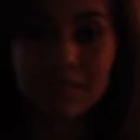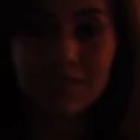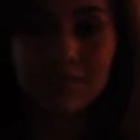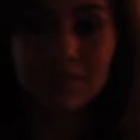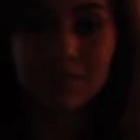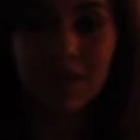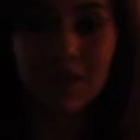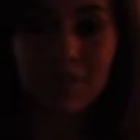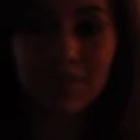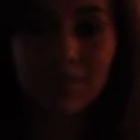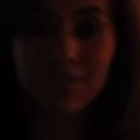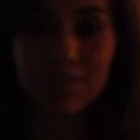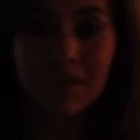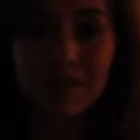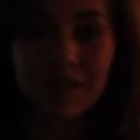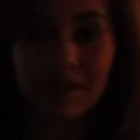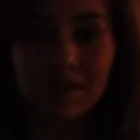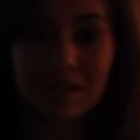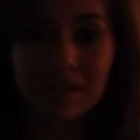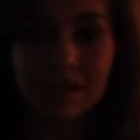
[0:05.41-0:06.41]
of South
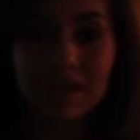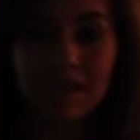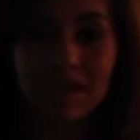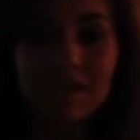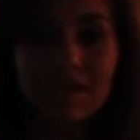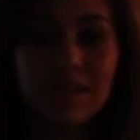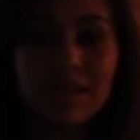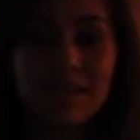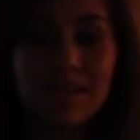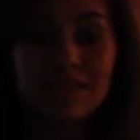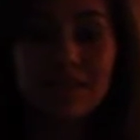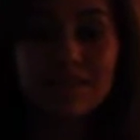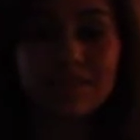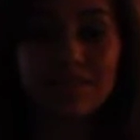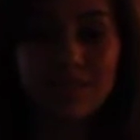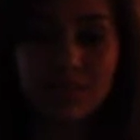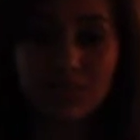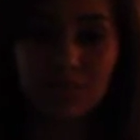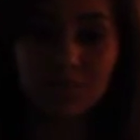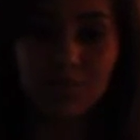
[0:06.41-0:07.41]
America and
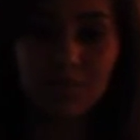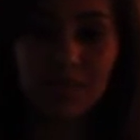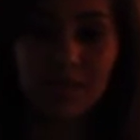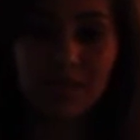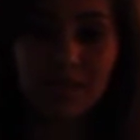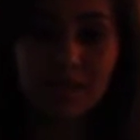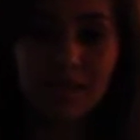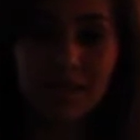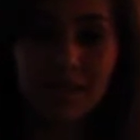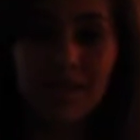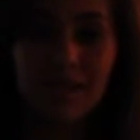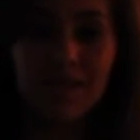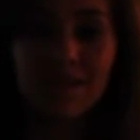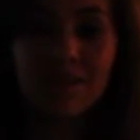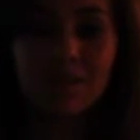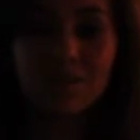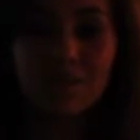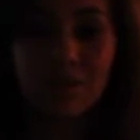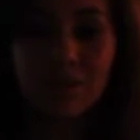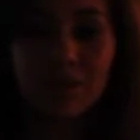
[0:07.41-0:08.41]
Central America.
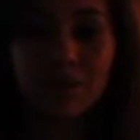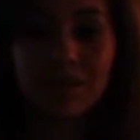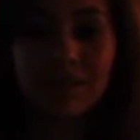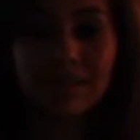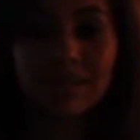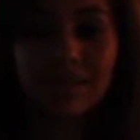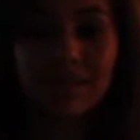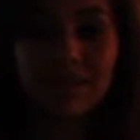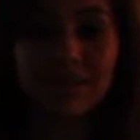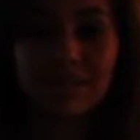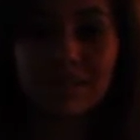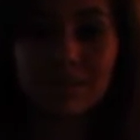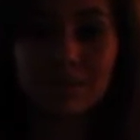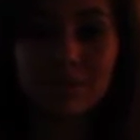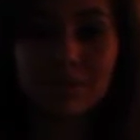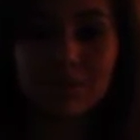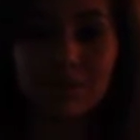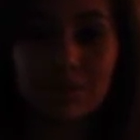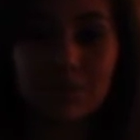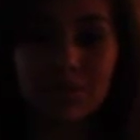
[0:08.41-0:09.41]
Puerto Rico is
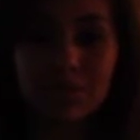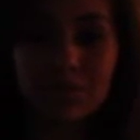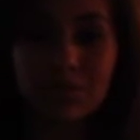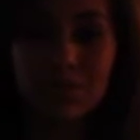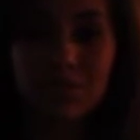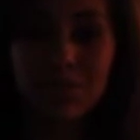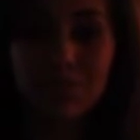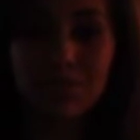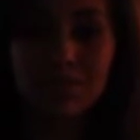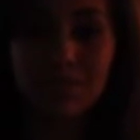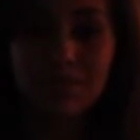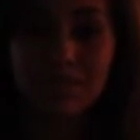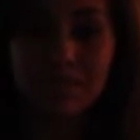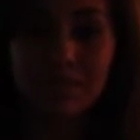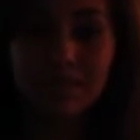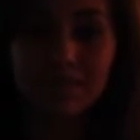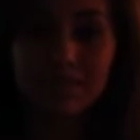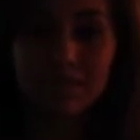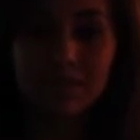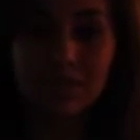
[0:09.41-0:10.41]
between the North
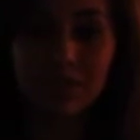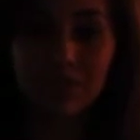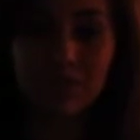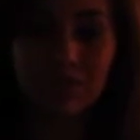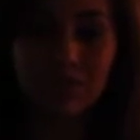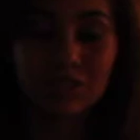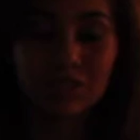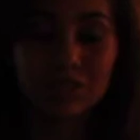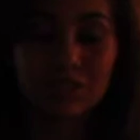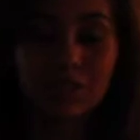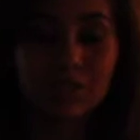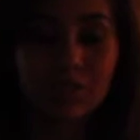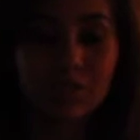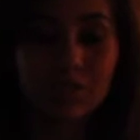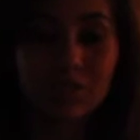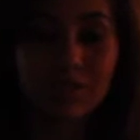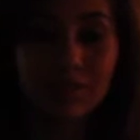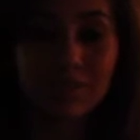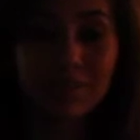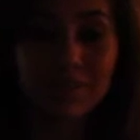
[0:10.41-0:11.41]
Atlantic Ocean and the
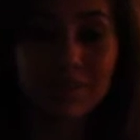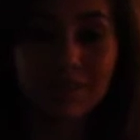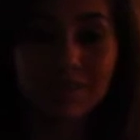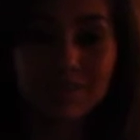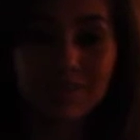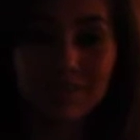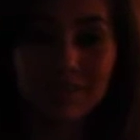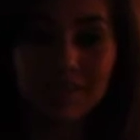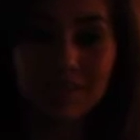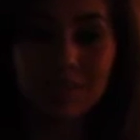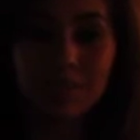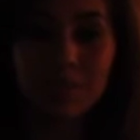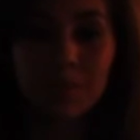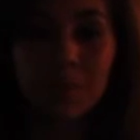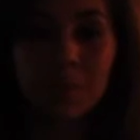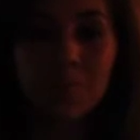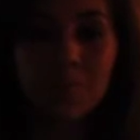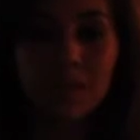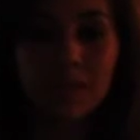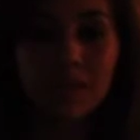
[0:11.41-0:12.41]
Caribbean Sea.
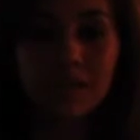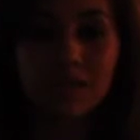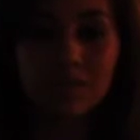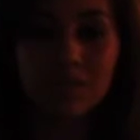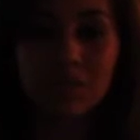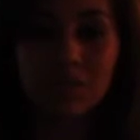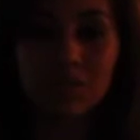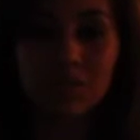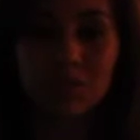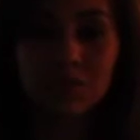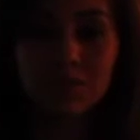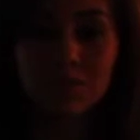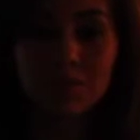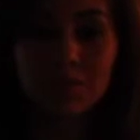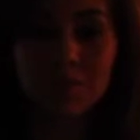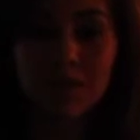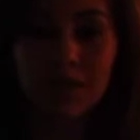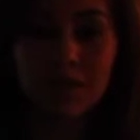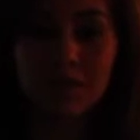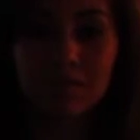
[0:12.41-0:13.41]
It is also a
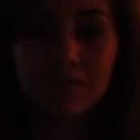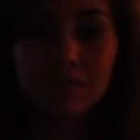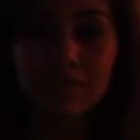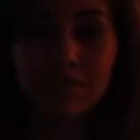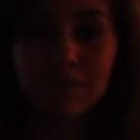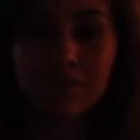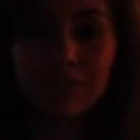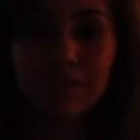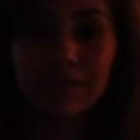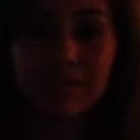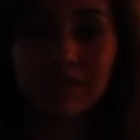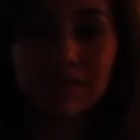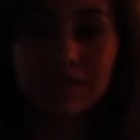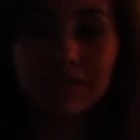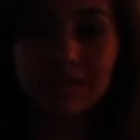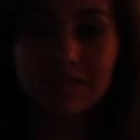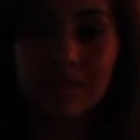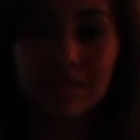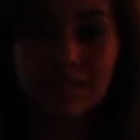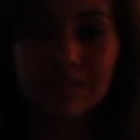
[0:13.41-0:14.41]
part of the United
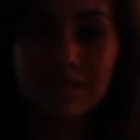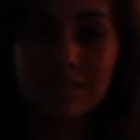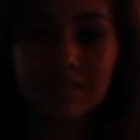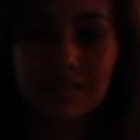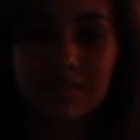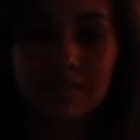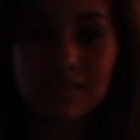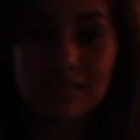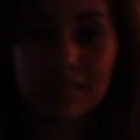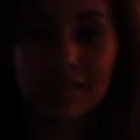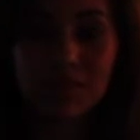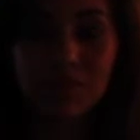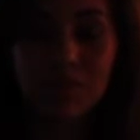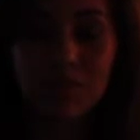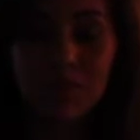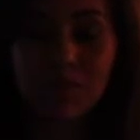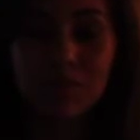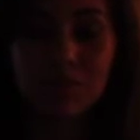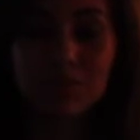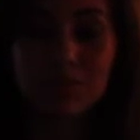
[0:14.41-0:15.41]
States, and San
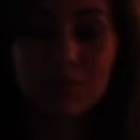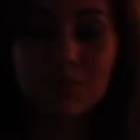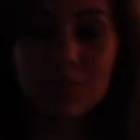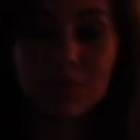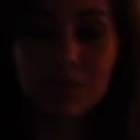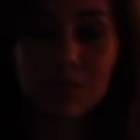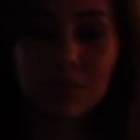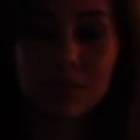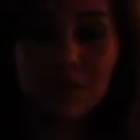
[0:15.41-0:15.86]
Juan is Puerto